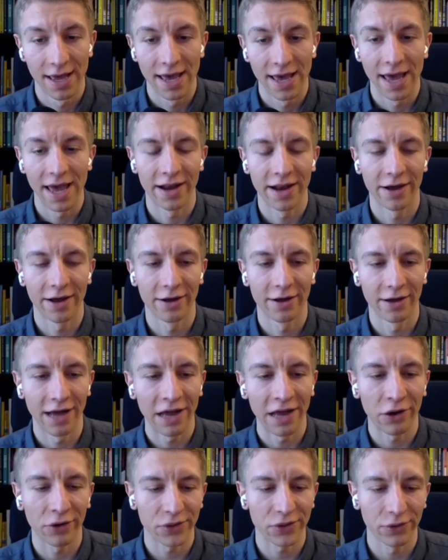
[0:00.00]
And uh,
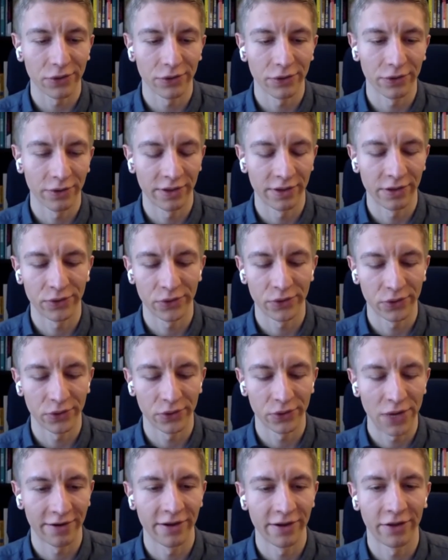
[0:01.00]
I also there
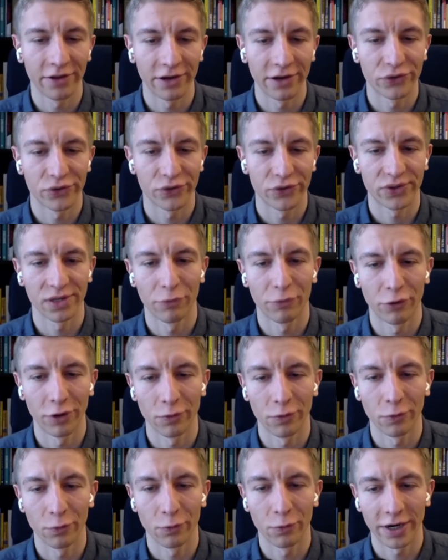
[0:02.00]
you had another interesting
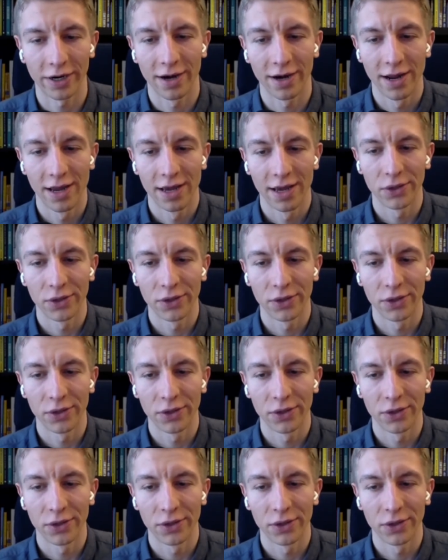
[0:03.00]
point where